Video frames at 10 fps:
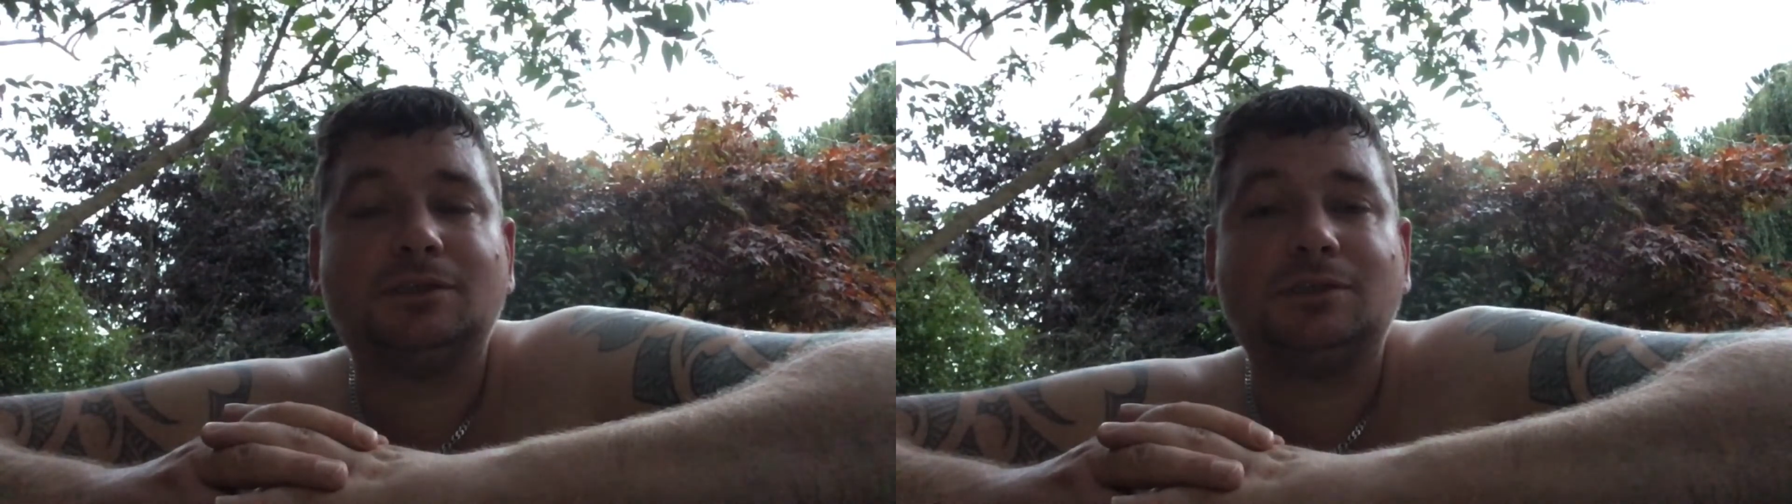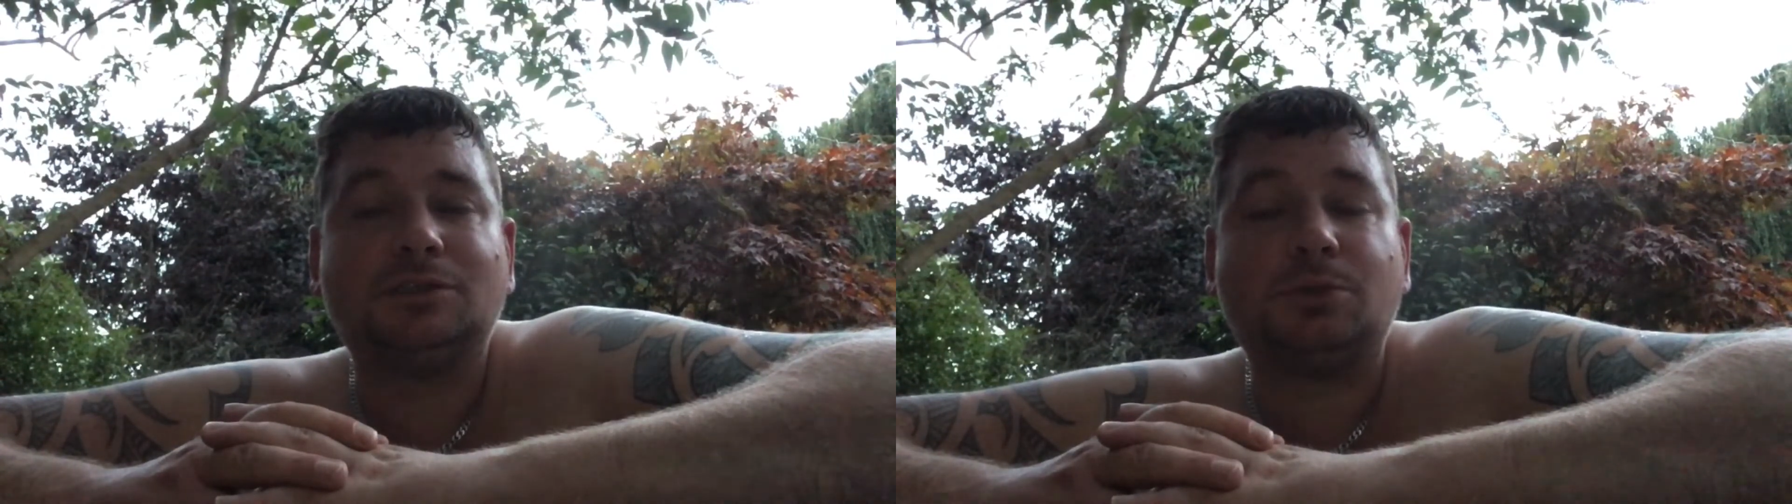
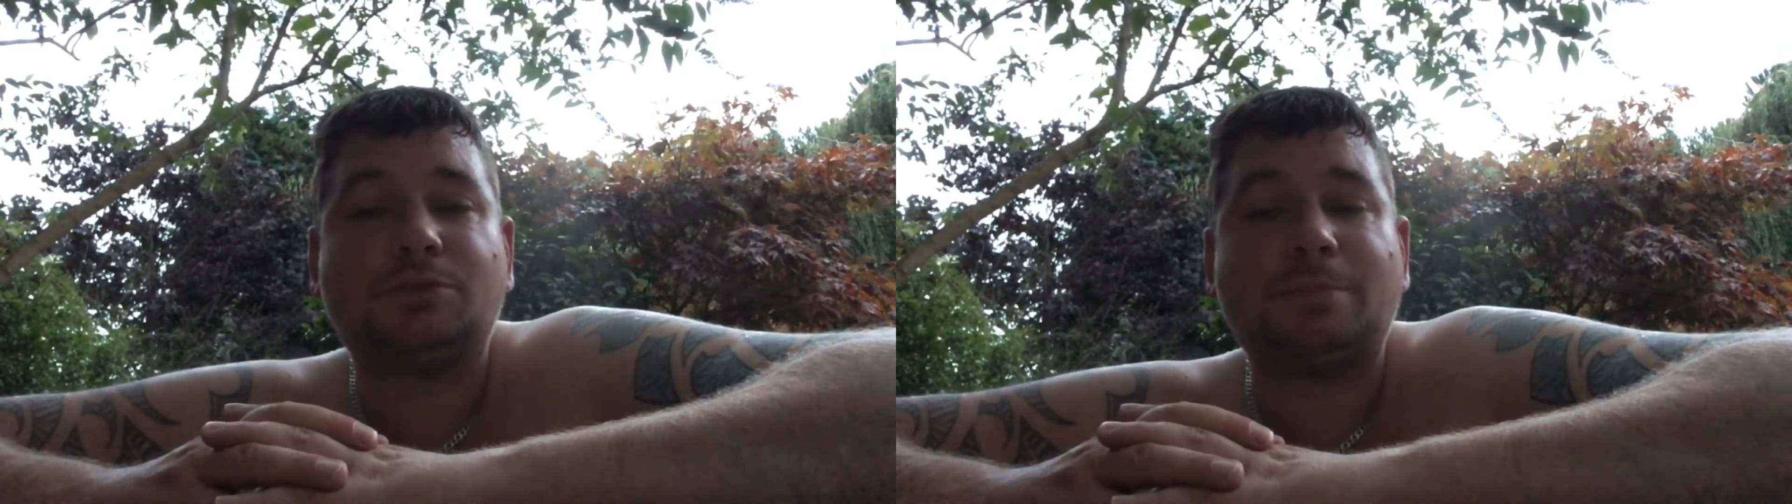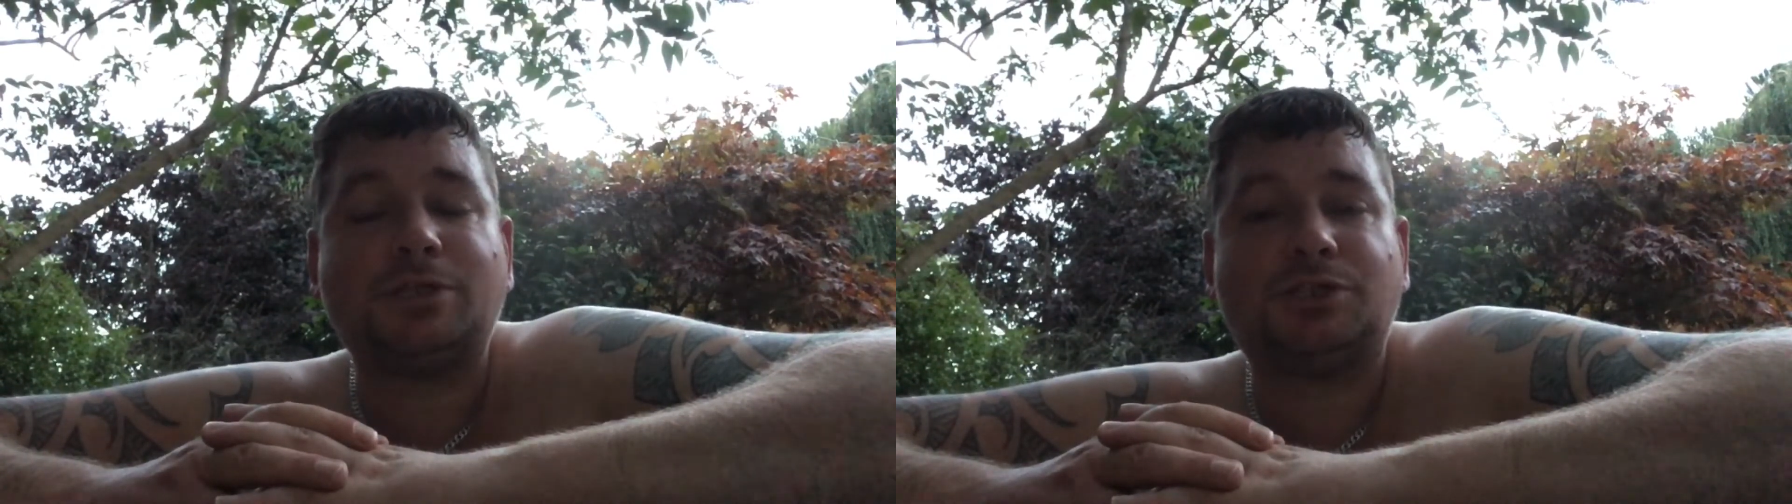She
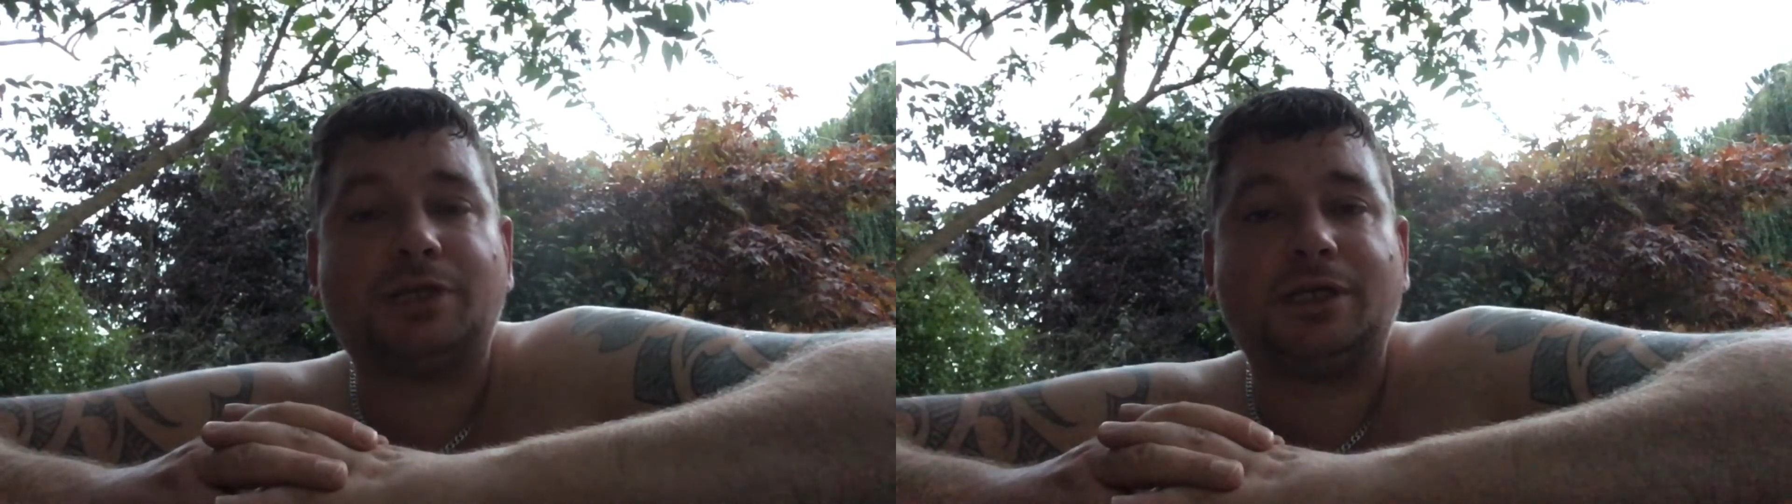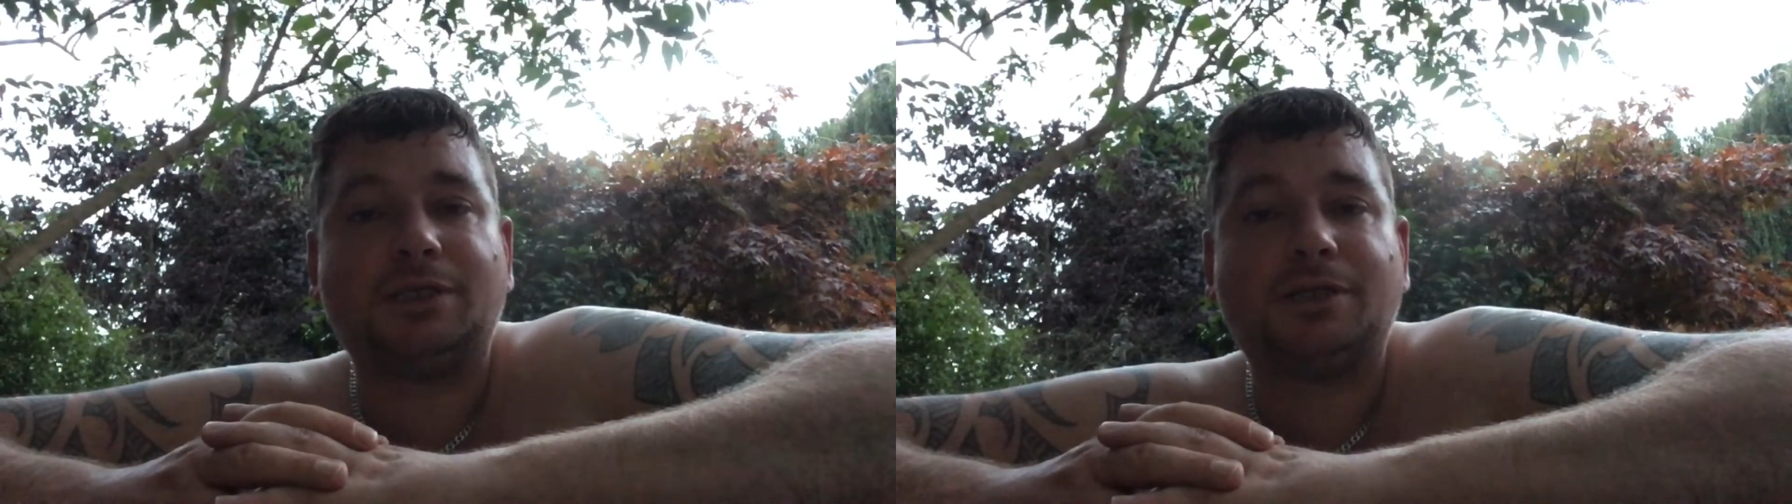was
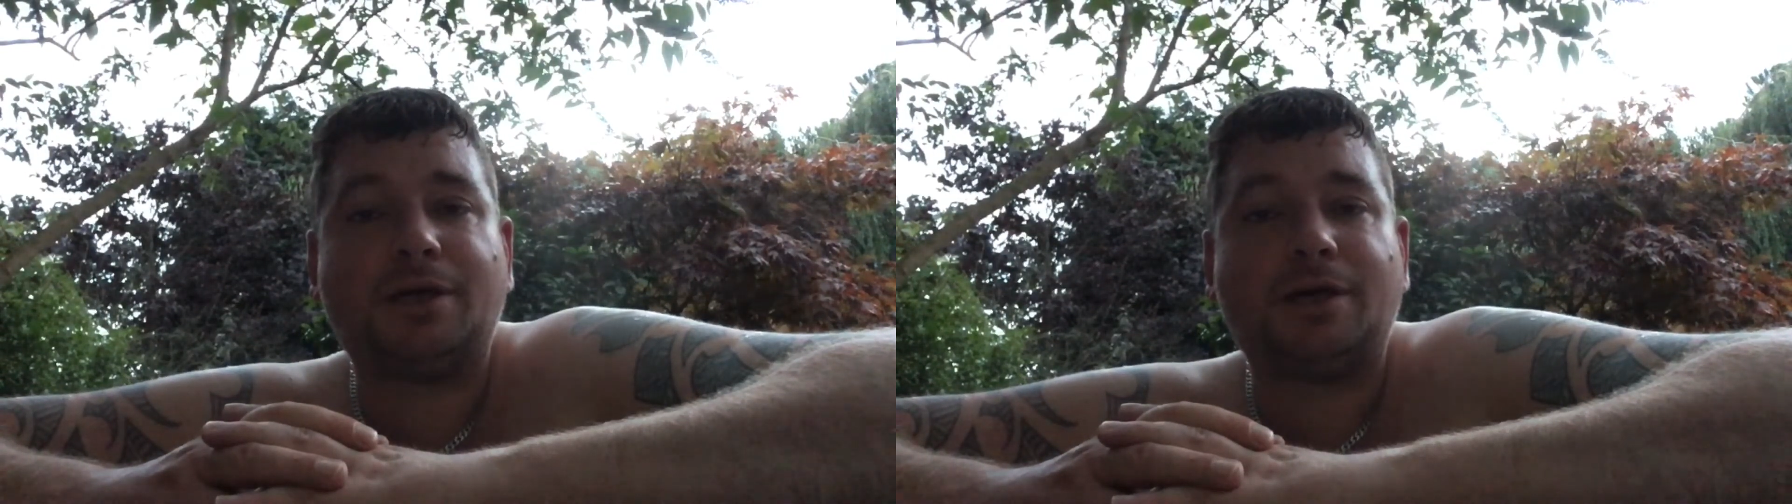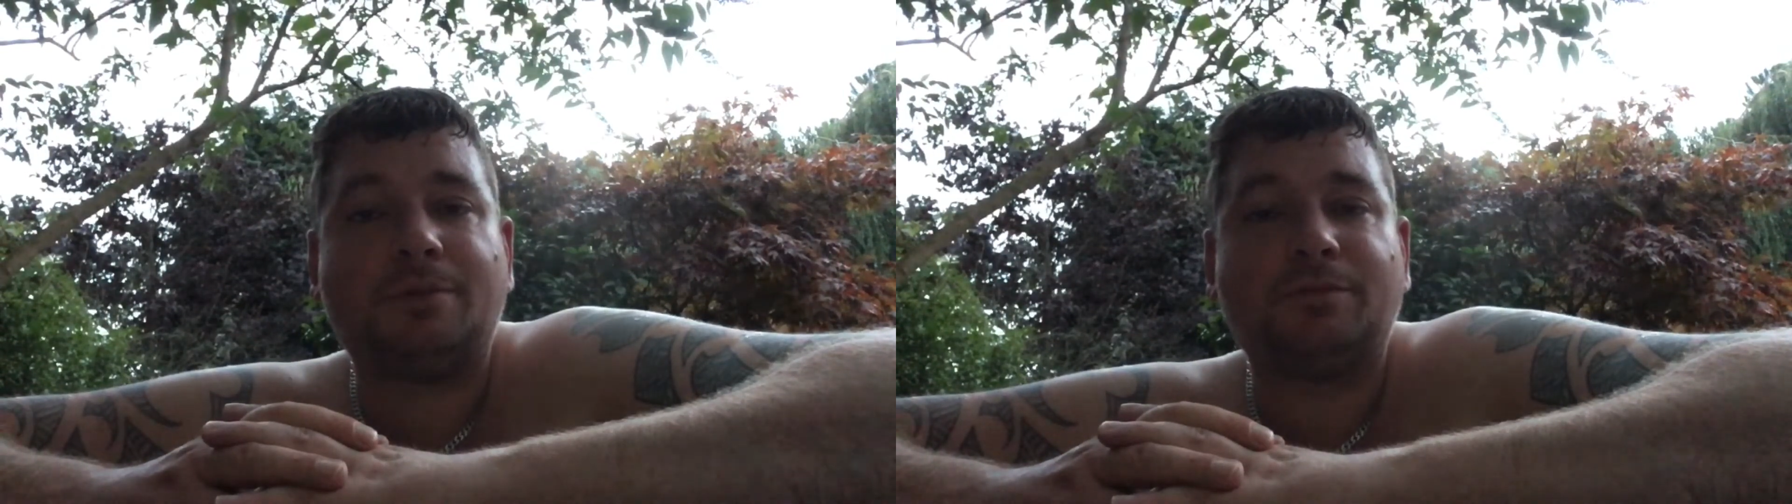mentioning
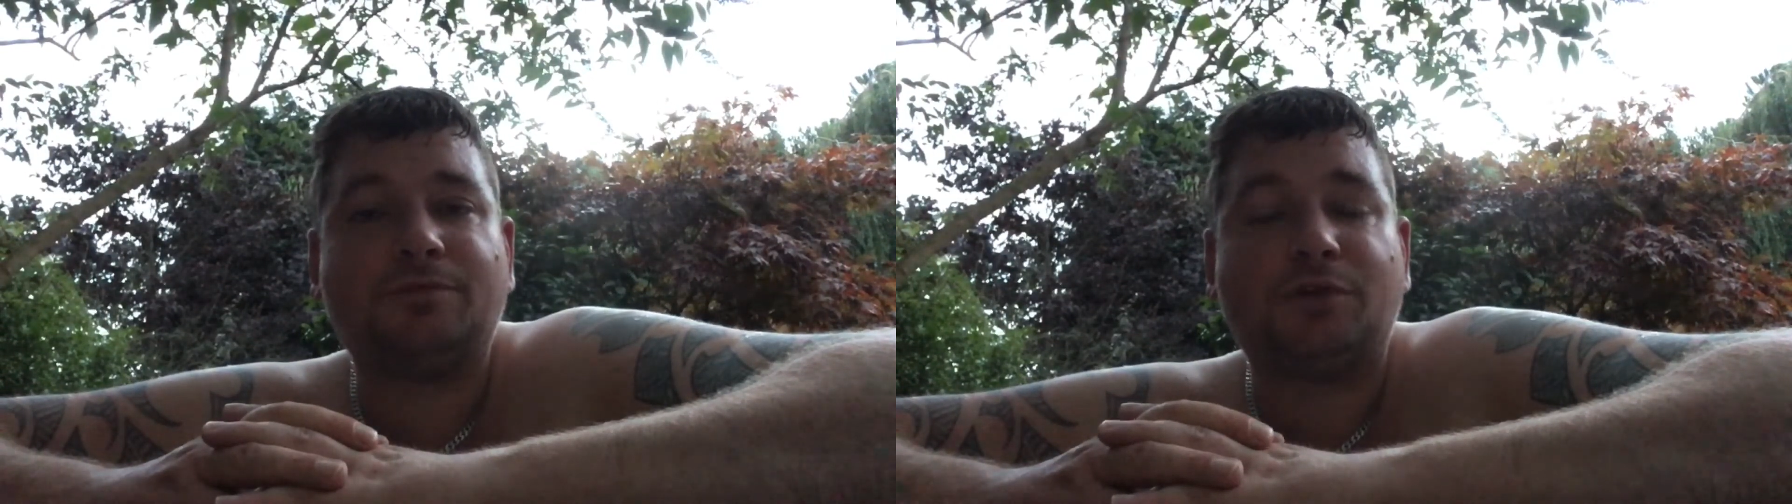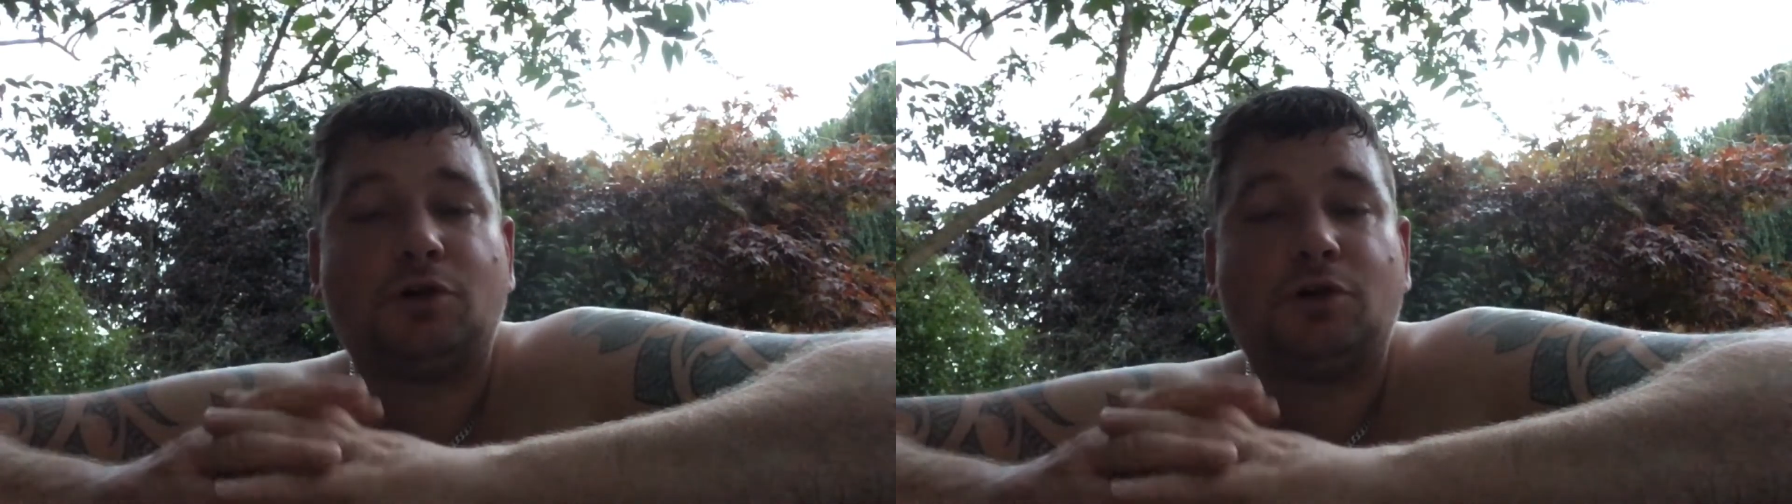the